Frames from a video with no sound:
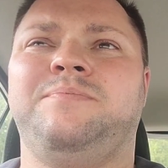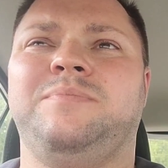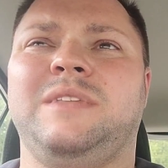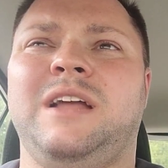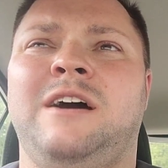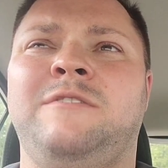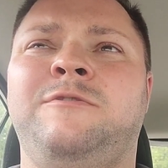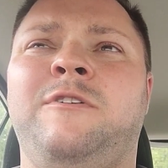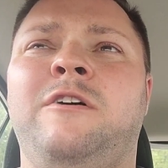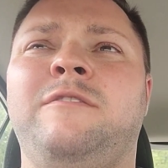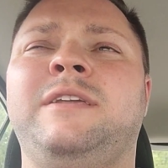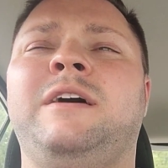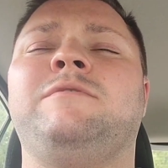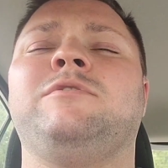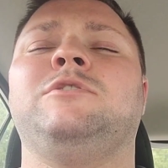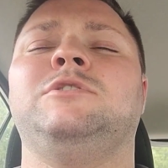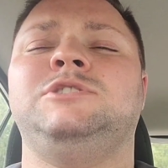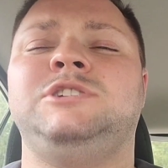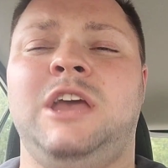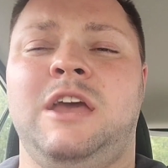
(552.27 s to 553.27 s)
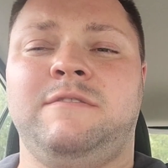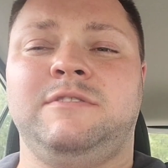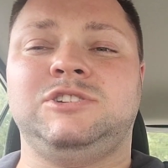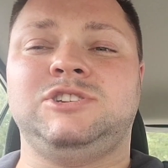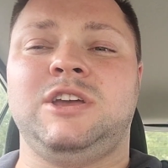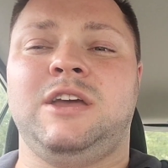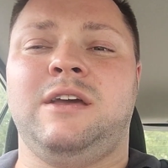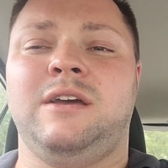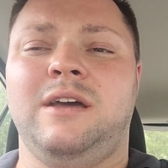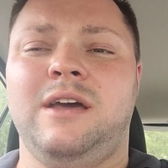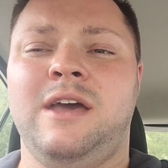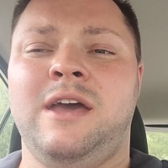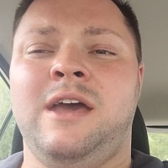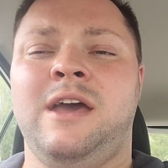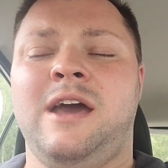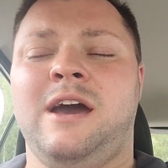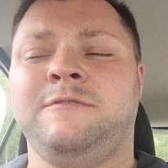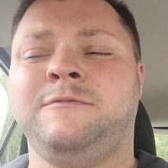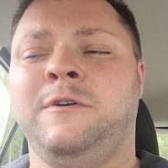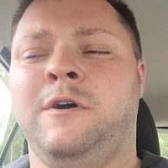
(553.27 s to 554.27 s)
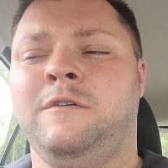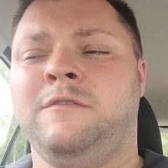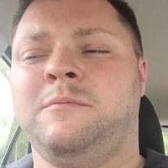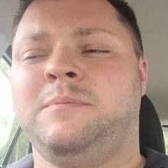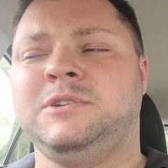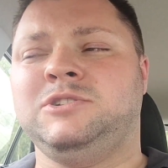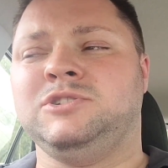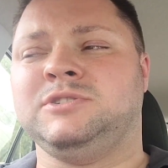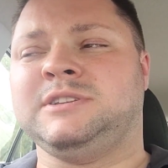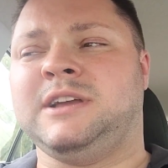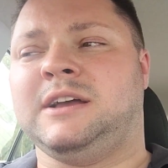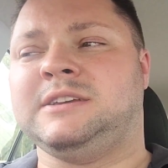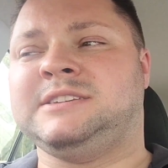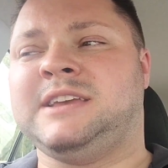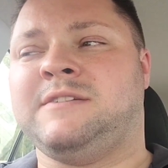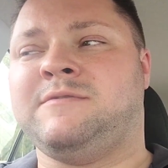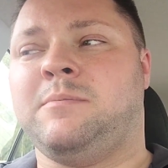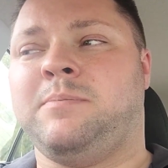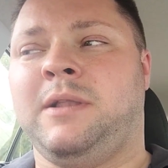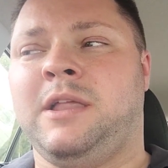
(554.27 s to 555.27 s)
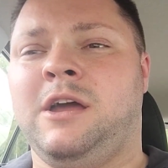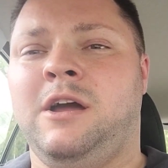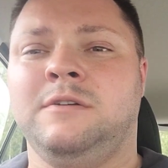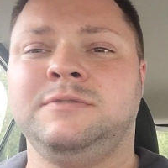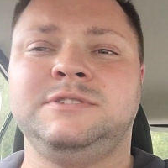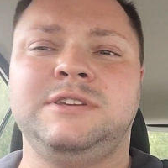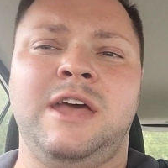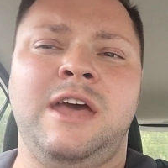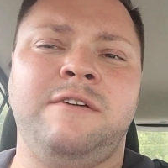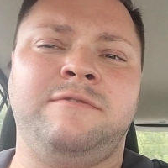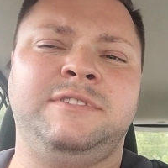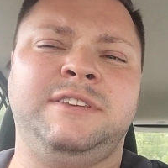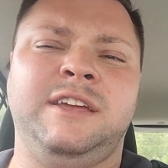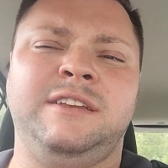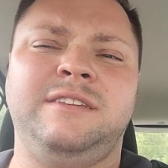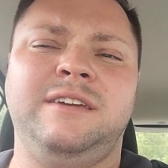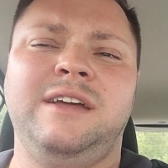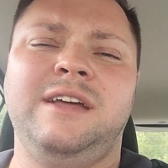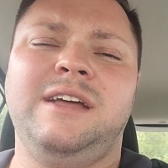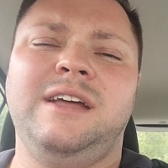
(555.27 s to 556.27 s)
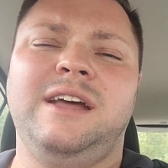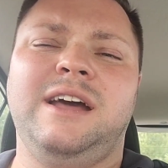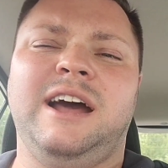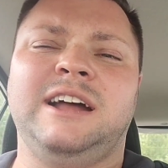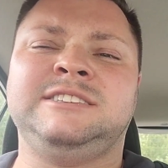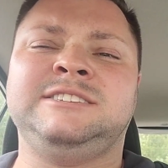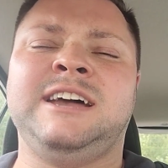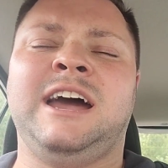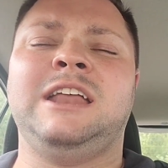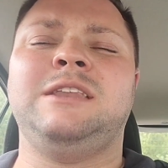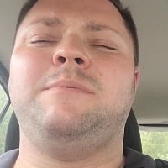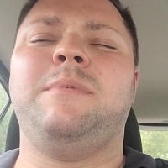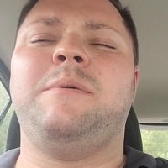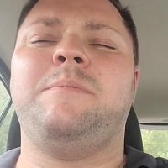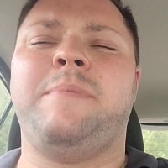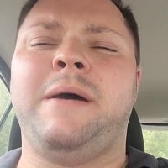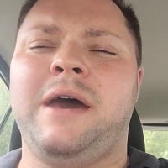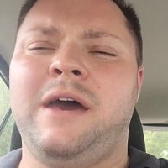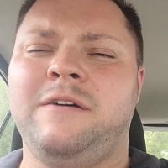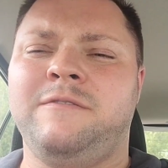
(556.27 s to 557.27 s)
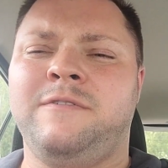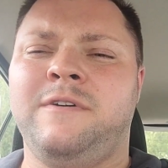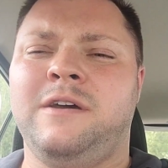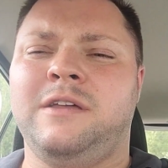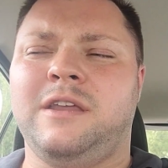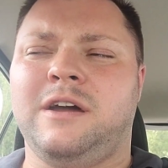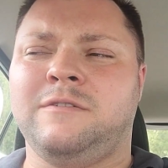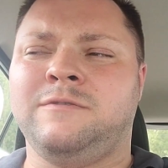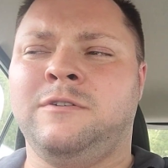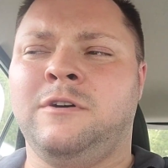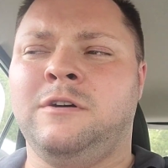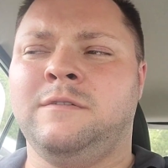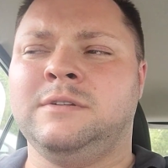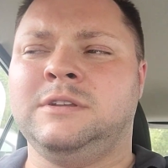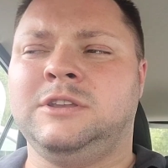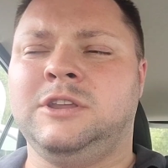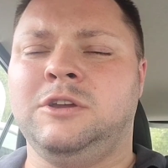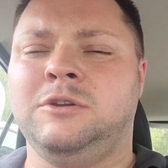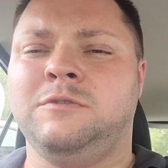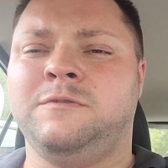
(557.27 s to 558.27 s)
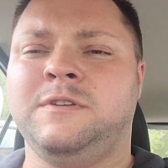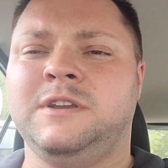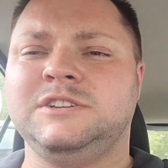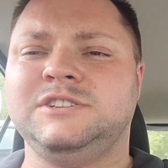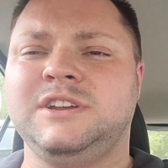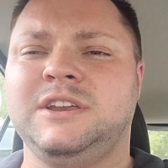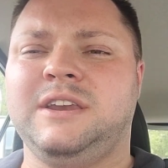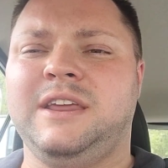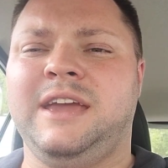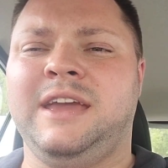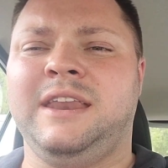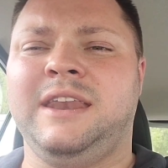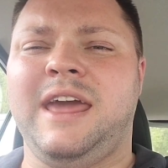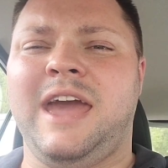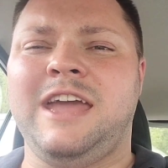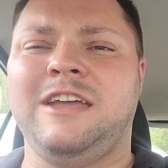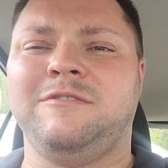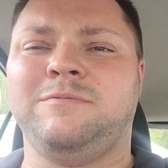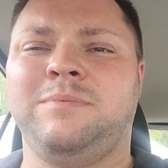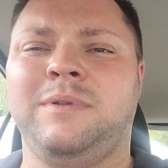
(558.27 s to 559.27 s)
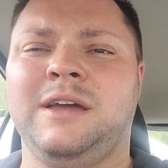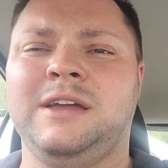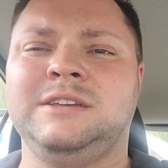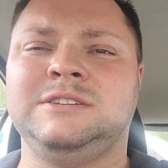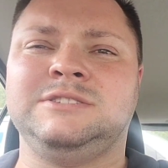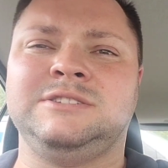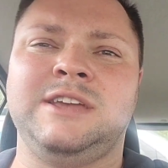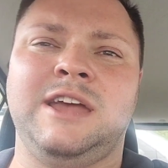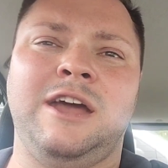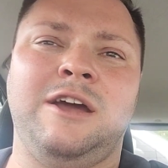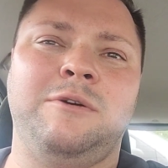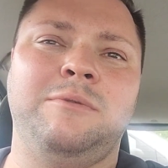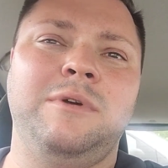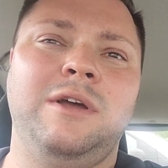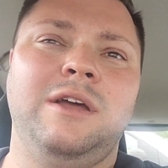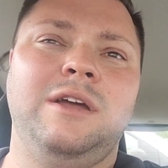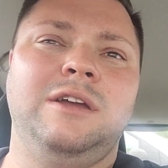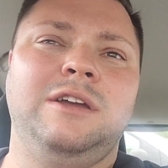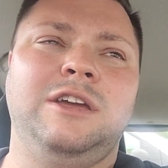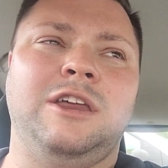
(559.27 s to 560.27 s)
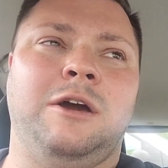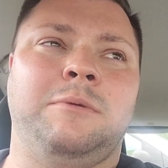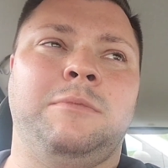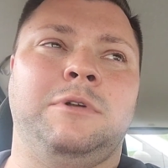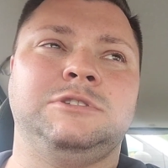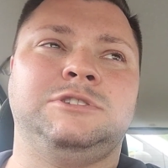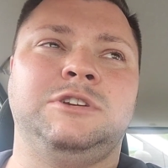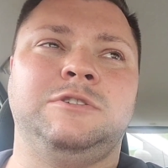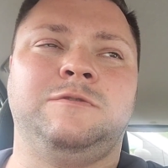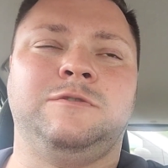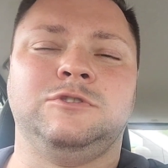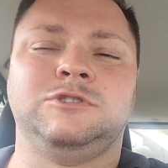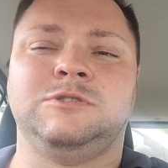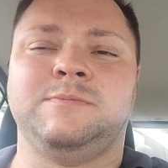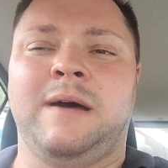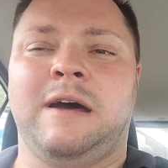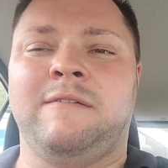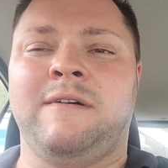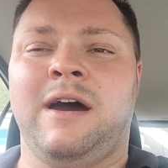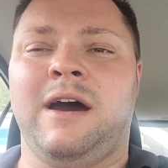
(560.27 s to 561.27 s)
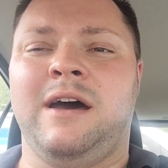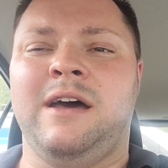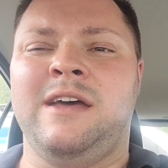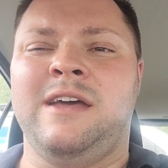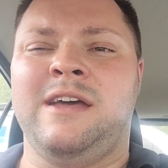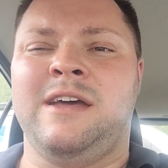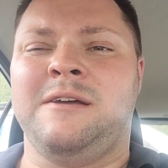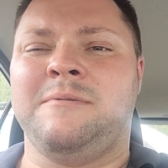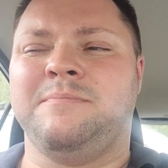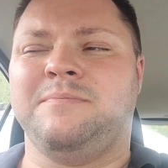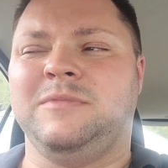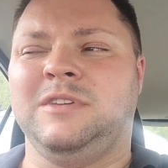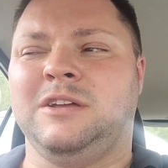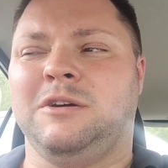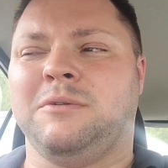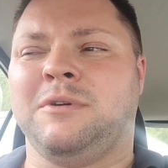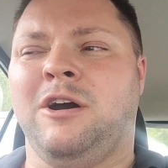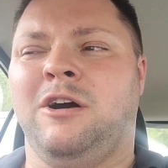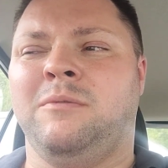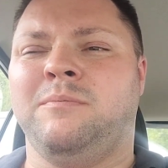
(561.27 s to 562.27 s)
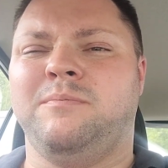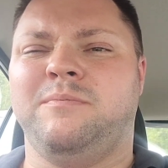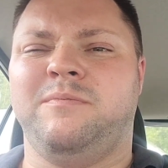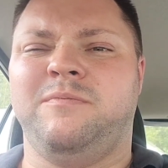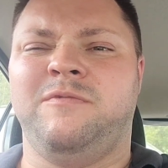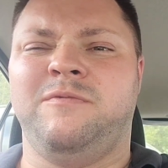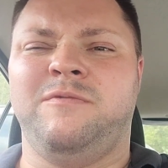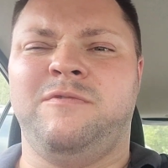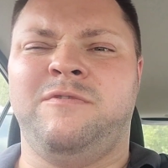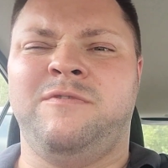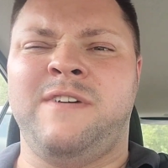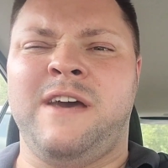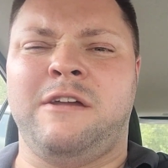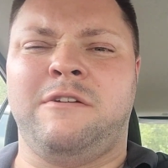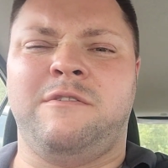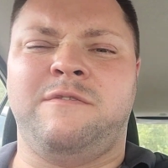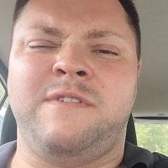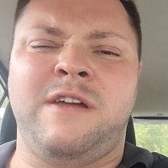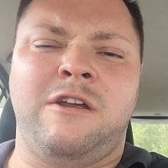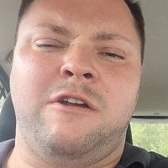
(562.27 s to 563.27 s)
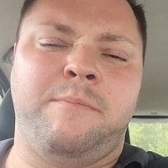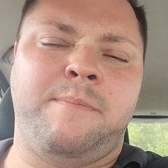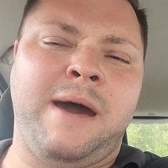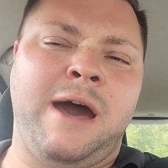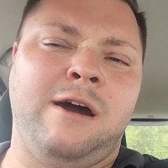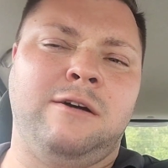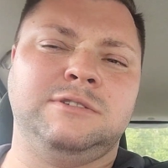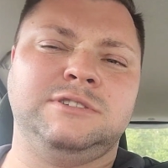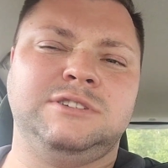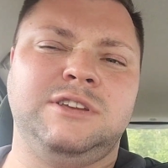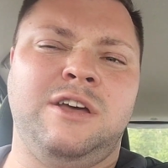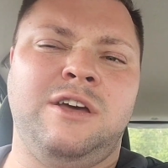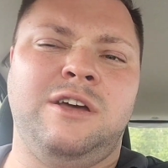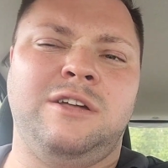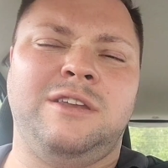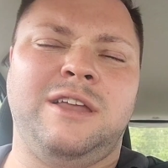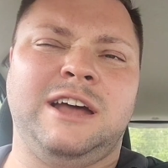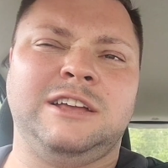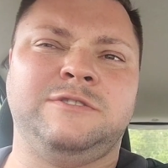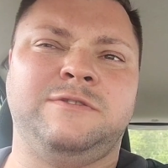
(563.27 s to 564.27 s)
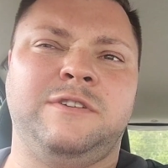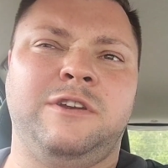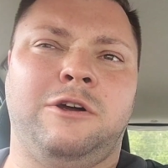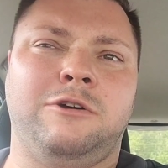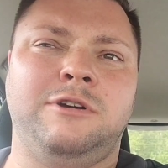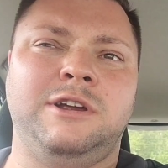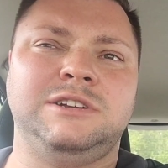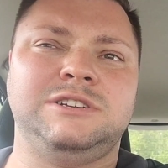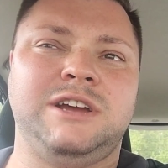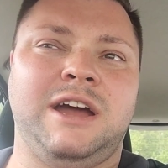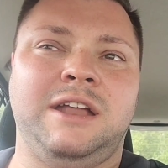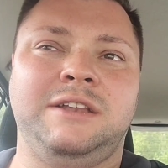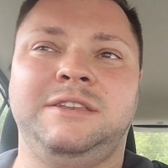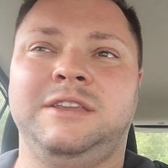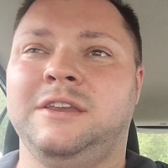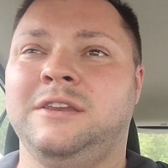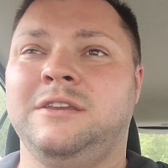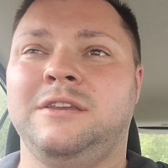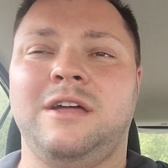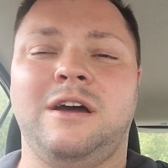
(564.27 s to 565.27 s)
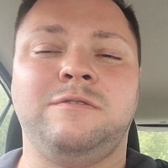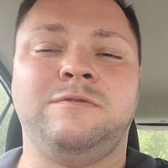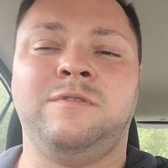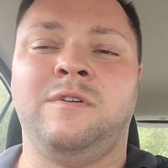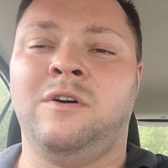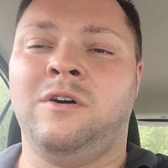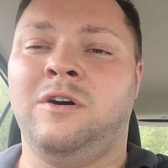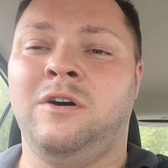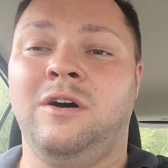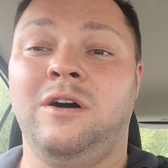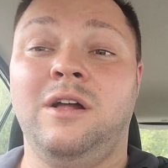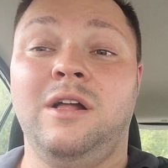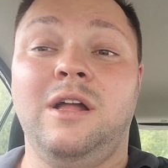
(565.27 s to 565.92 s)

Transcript: I thought they'd have a good year this year. I thought they'd be just outside the playoffs. They did a tiny bit better than I thought they'd do, finishing in 8th place, so, I'm not too fussed about that. Got on thereabouts. And as for Norwich, I didn't. I thought